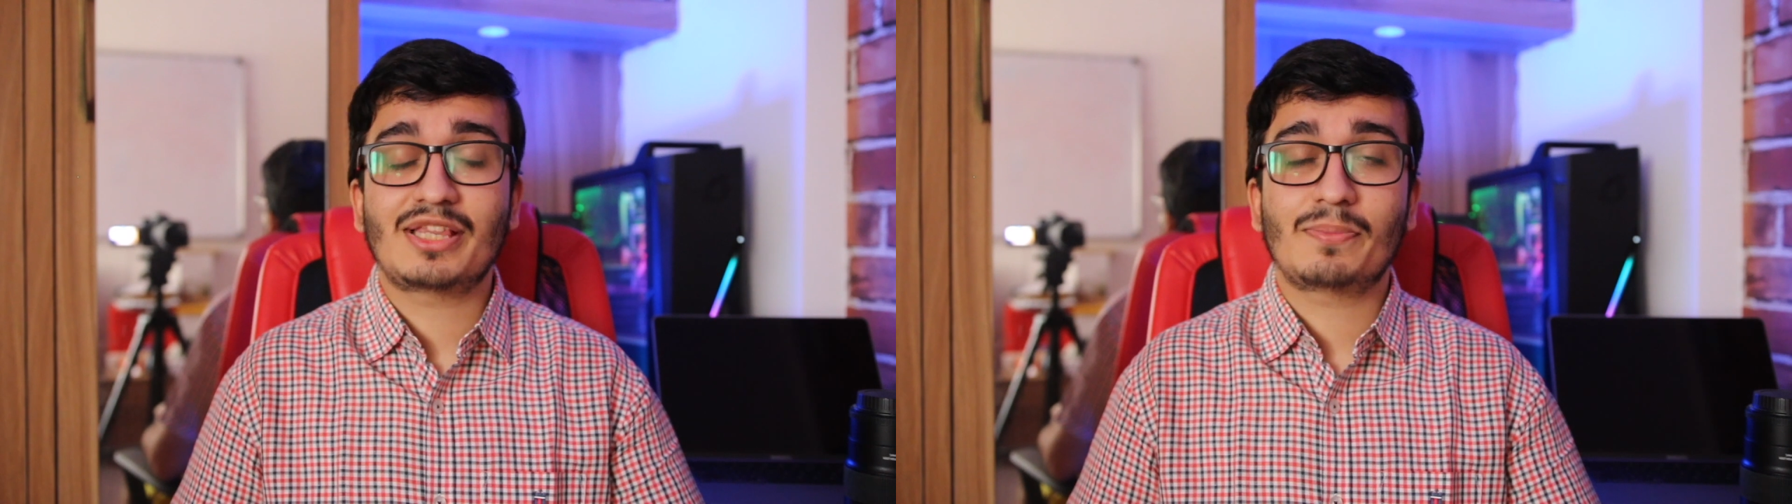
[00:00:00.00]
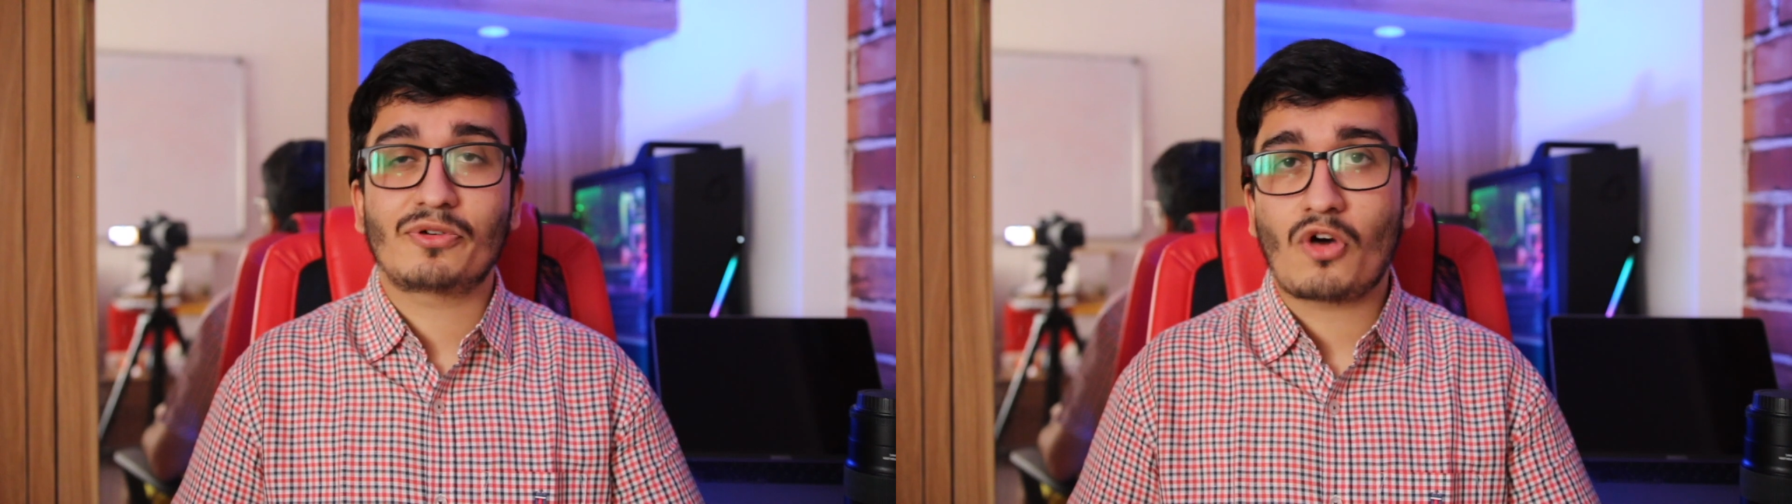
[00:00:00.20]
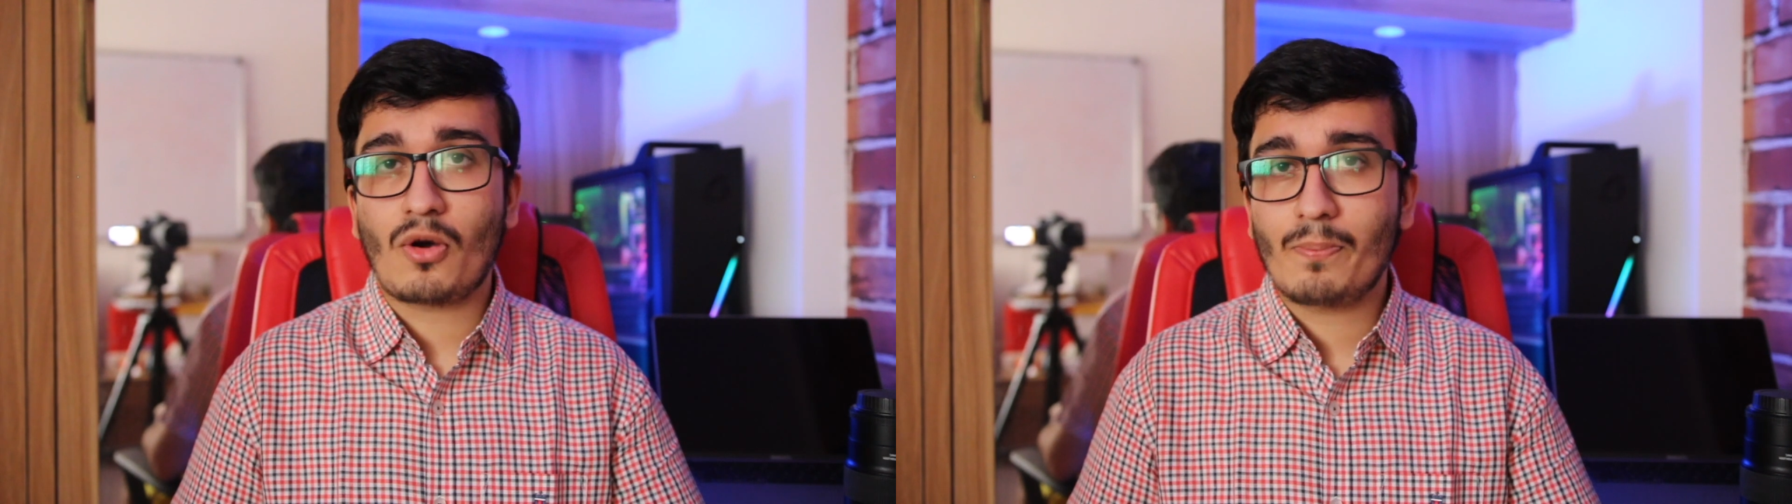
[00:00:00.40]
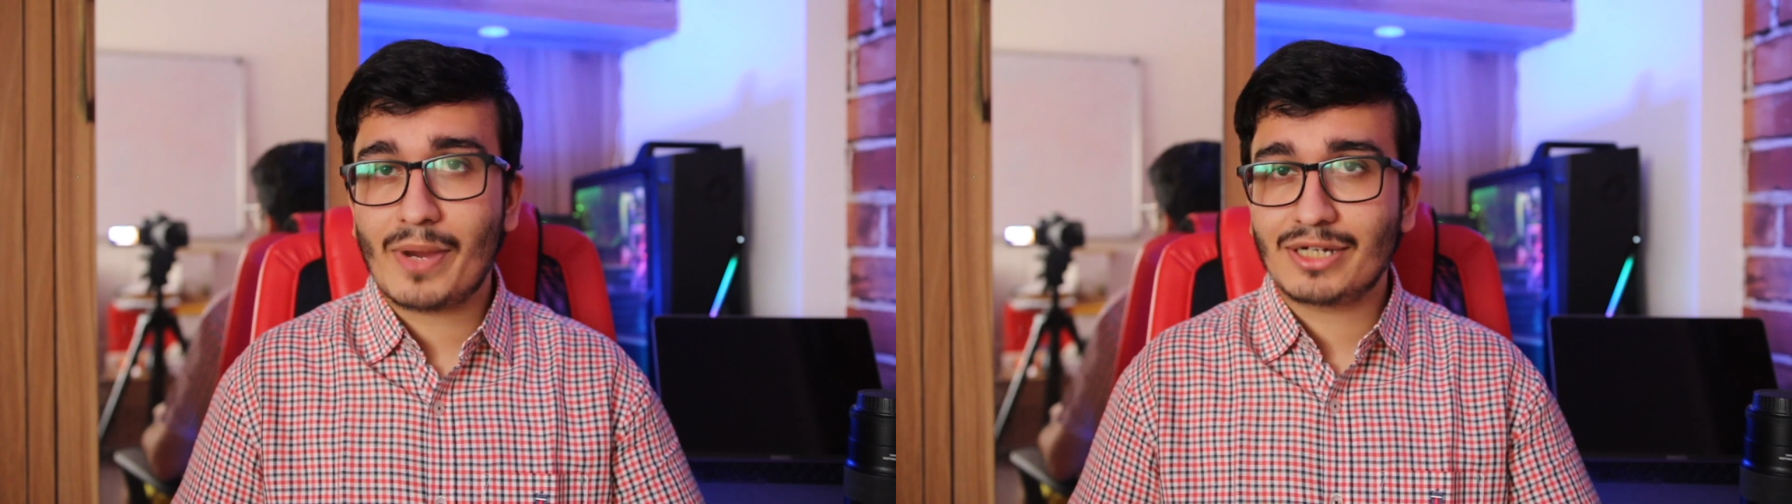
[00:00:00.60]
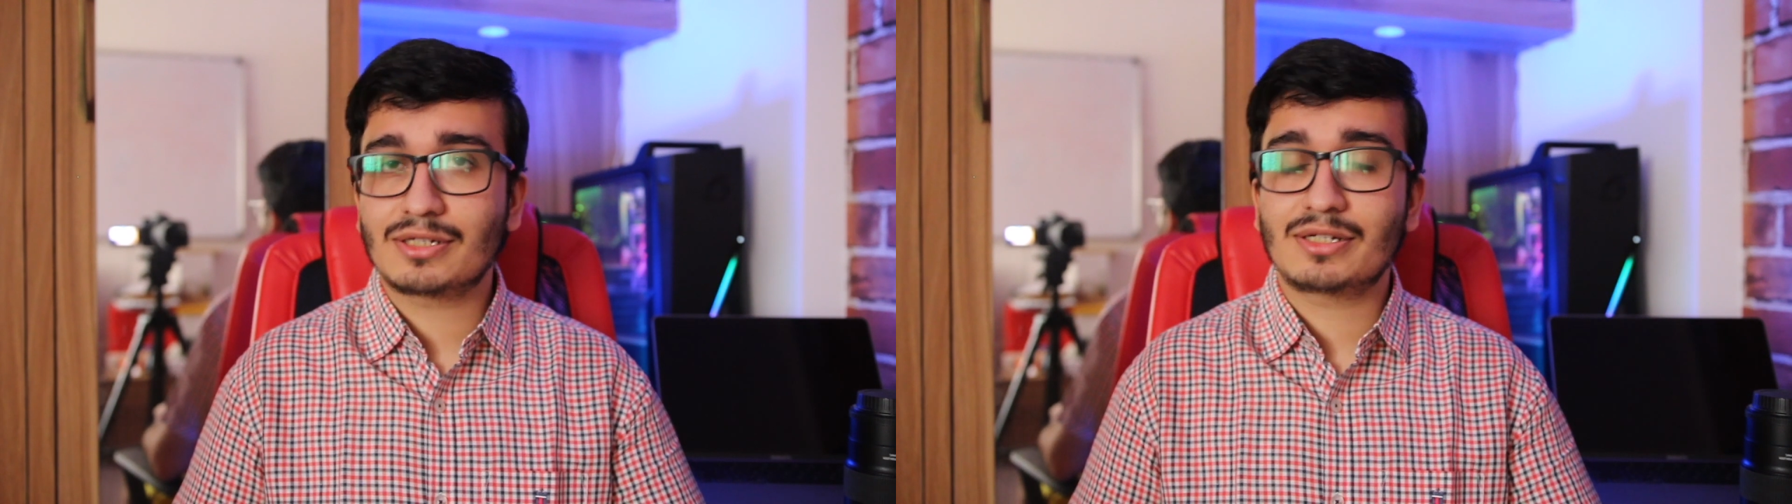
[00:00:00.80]
they perform
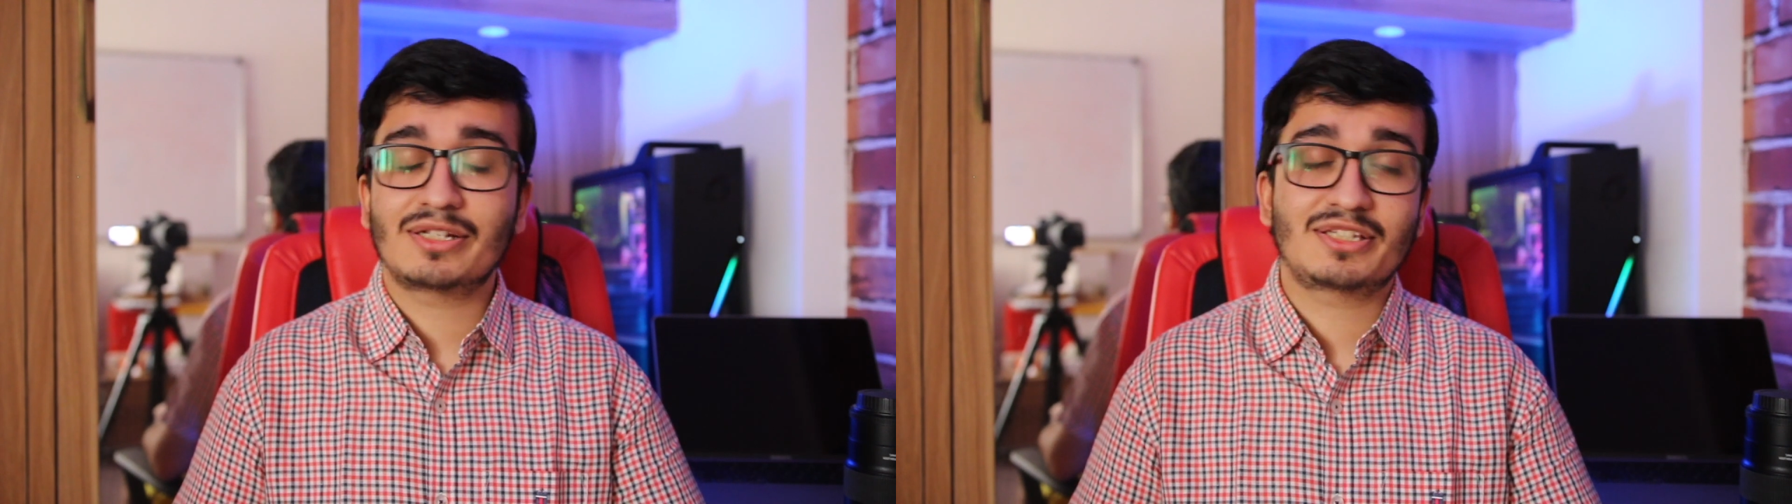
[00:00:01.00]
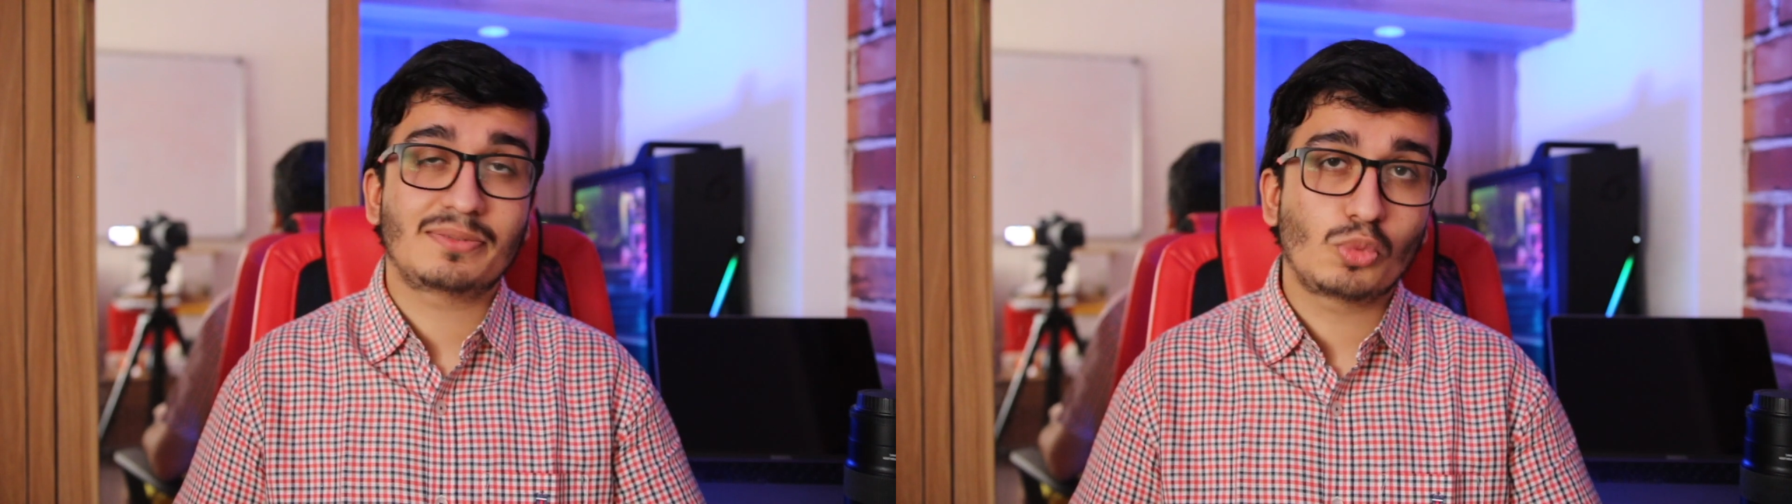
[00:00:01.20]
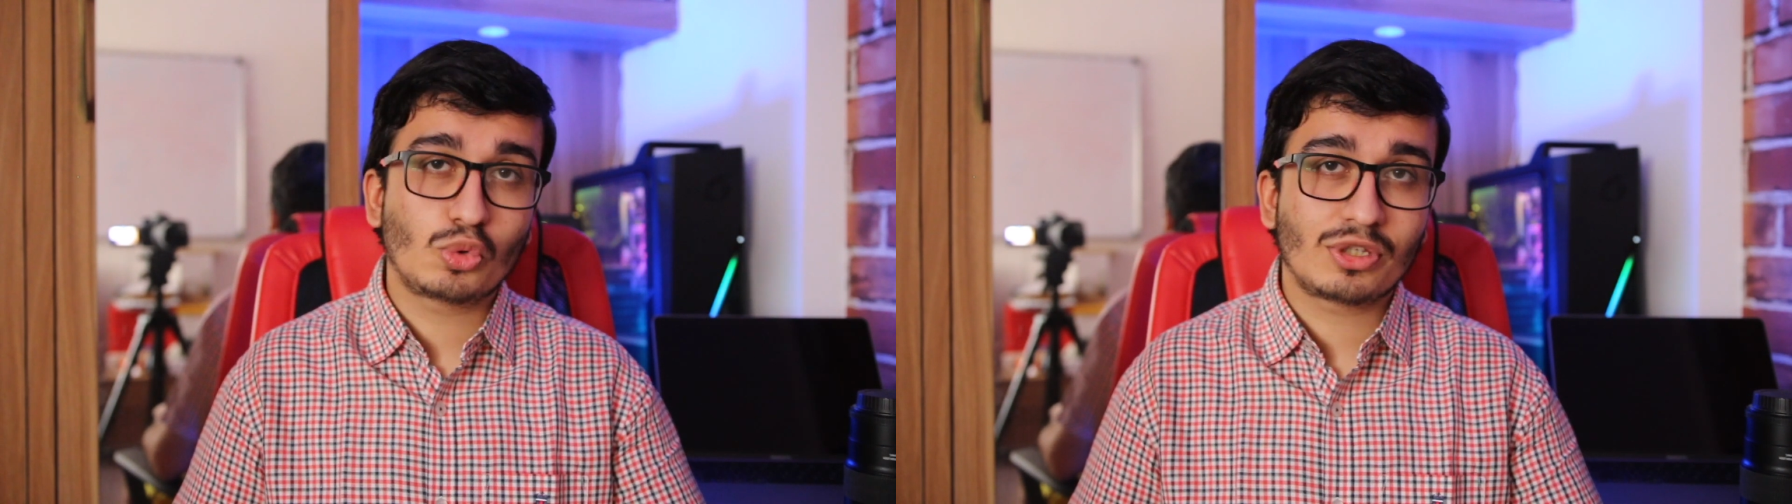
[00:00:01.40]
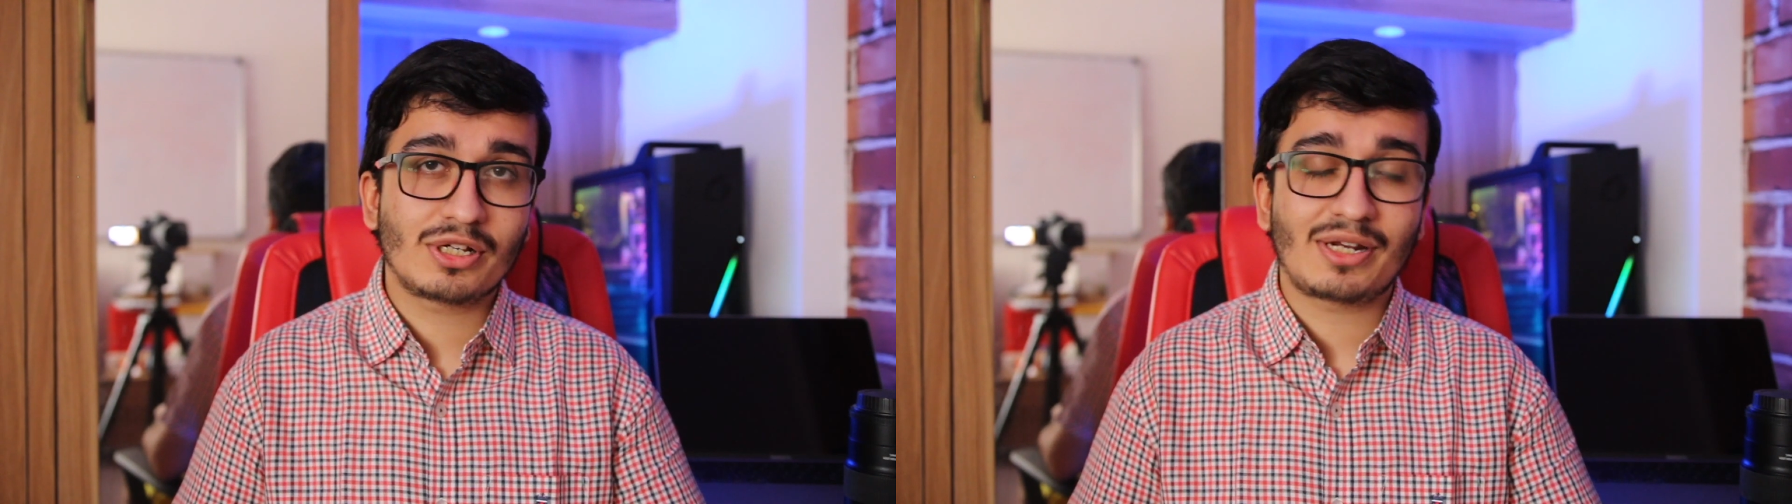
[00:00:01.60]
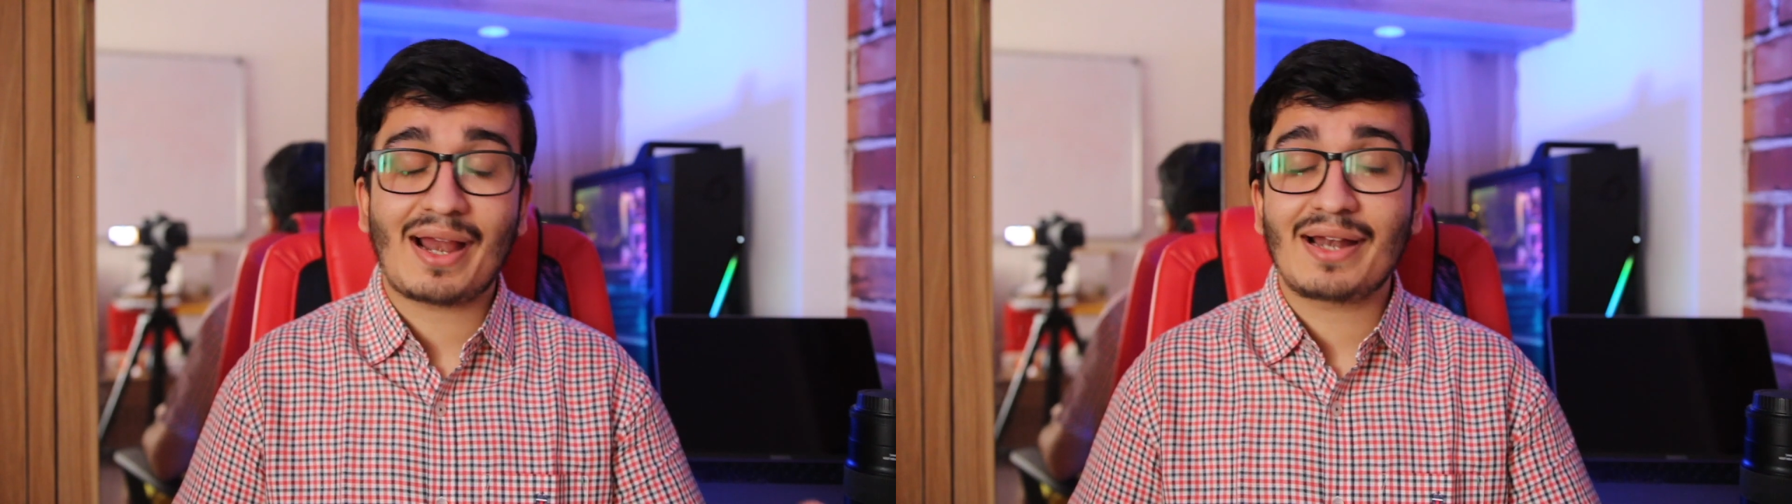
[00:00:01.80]
better, smoother,